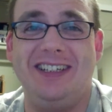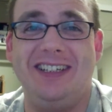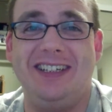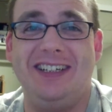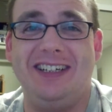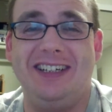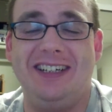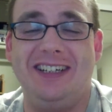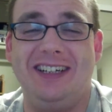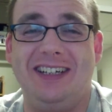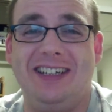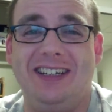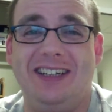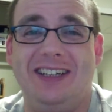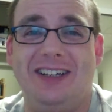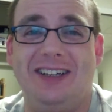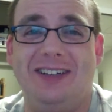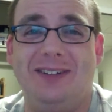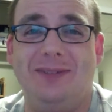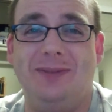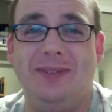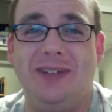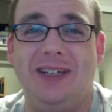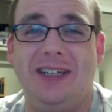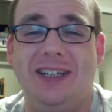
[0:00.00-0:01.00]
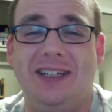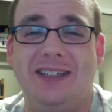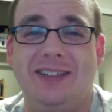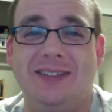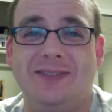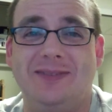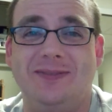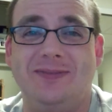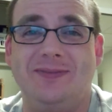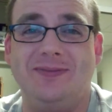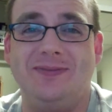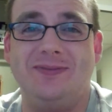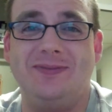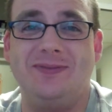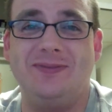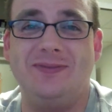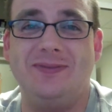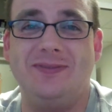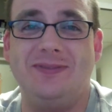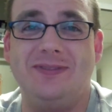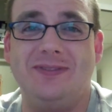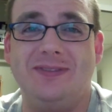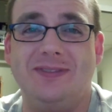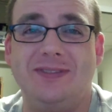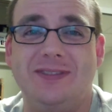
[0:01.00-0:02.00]
oh, man.
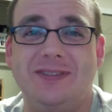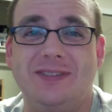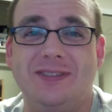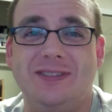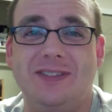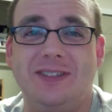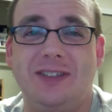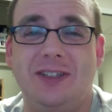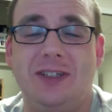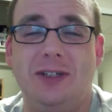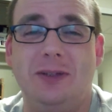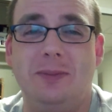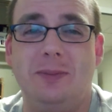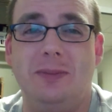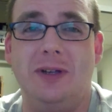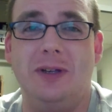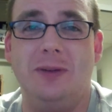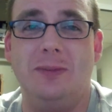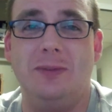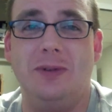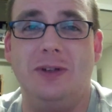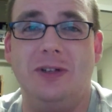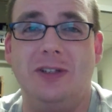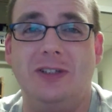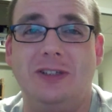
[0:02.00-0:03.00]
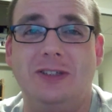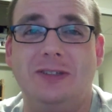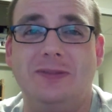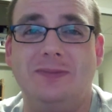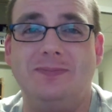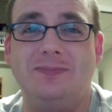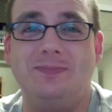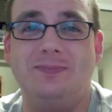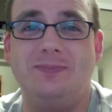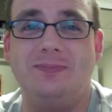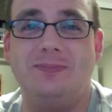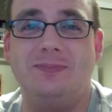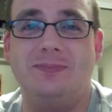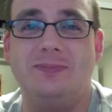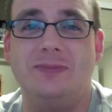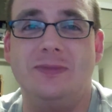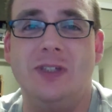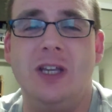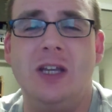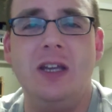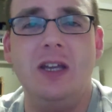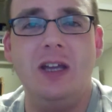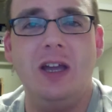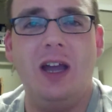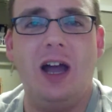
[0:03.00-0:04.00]
Good memories.
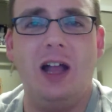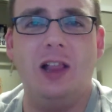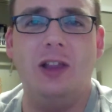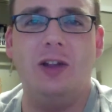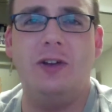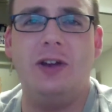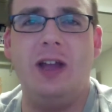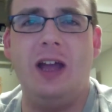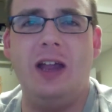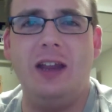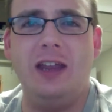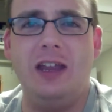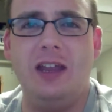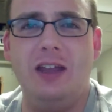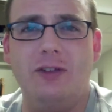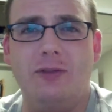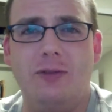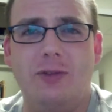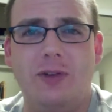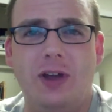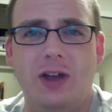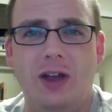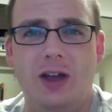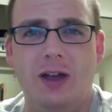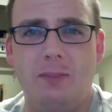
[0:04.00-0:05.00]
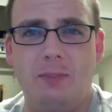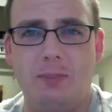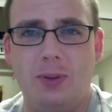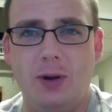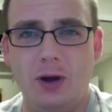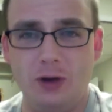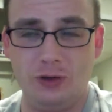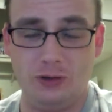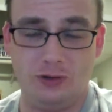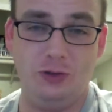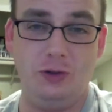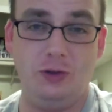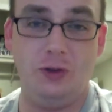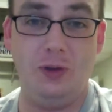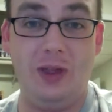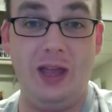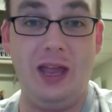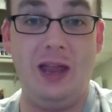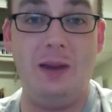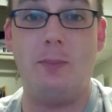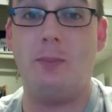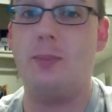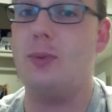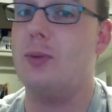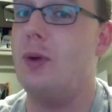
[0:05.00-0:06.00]
I learned how to give uh, personal
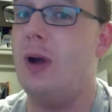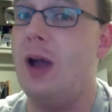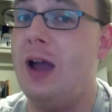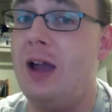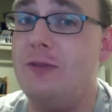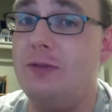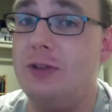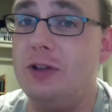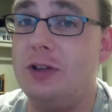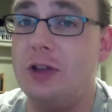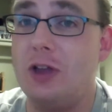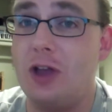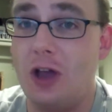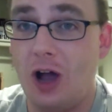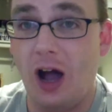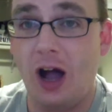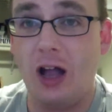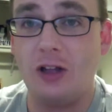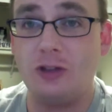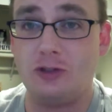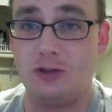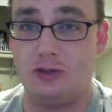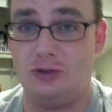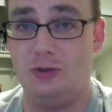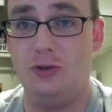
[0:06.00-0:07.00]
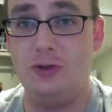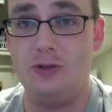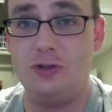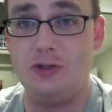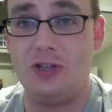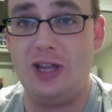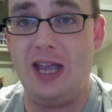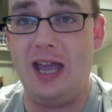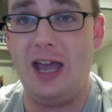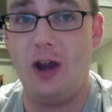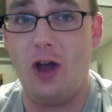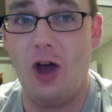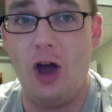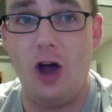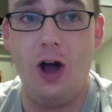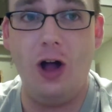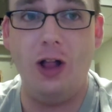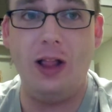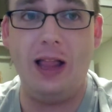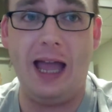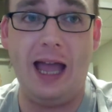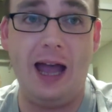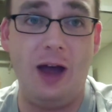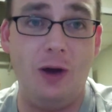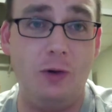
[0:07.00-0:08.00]
and private concerts at
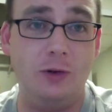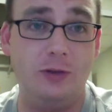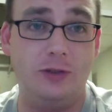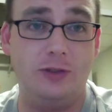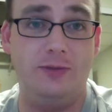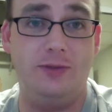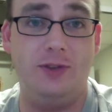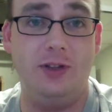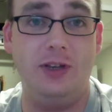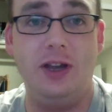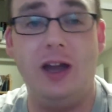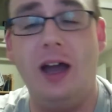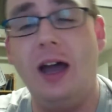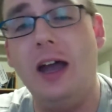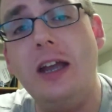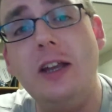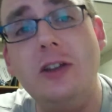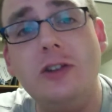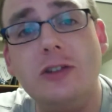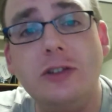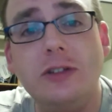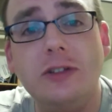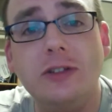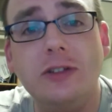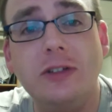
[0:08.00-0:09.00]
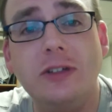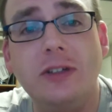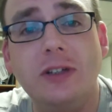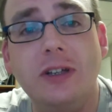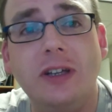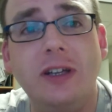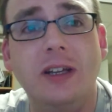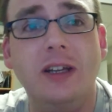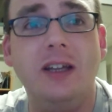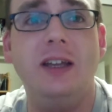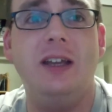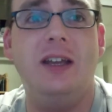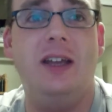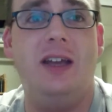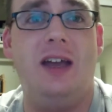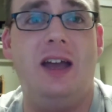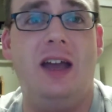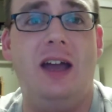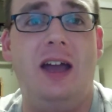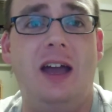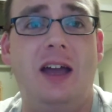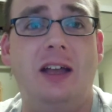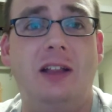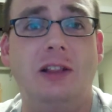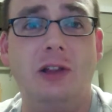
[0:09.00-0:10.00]
all hours of the night.
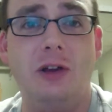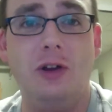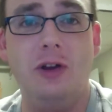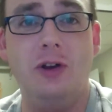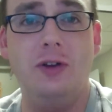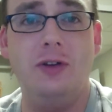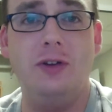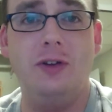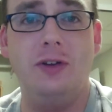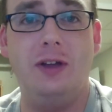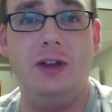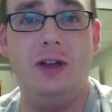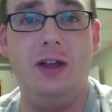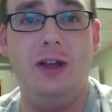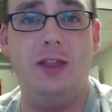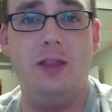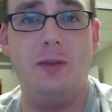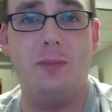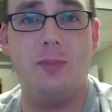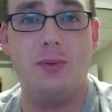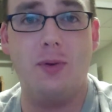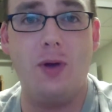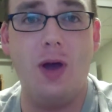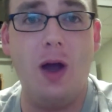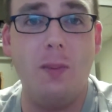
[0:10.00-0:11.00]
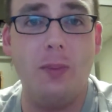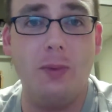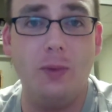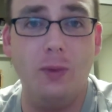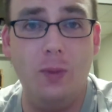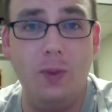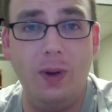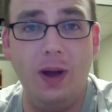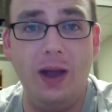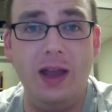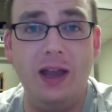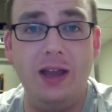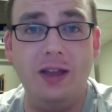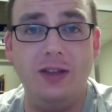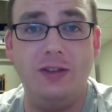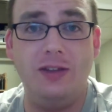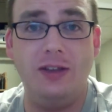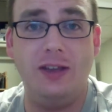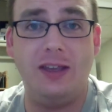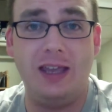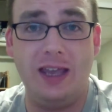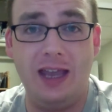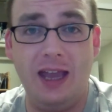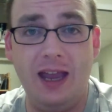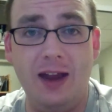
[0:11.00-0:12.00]
I learned uh, the proper way to
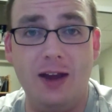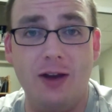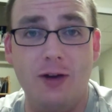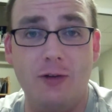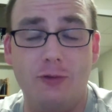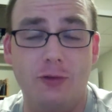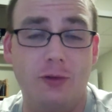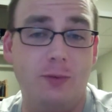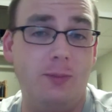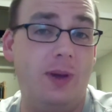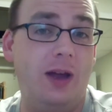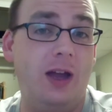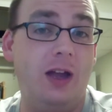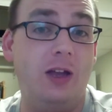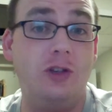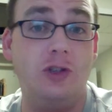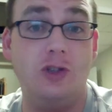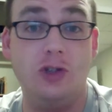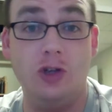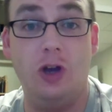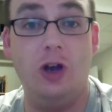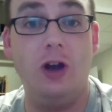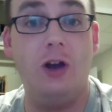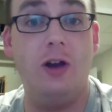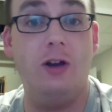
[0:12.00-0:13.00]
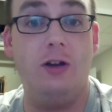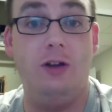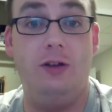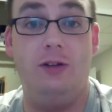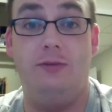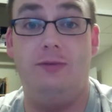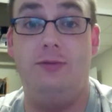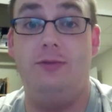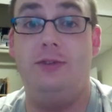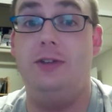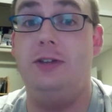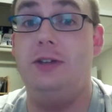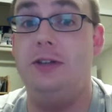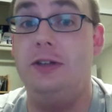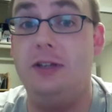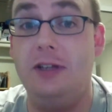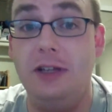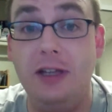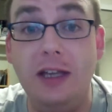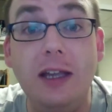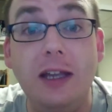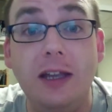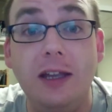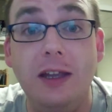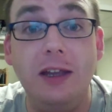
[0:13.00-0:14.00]
care for my jar of
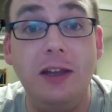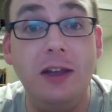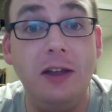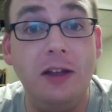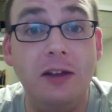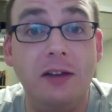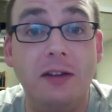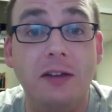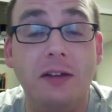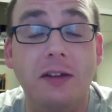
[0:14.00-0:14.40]
D,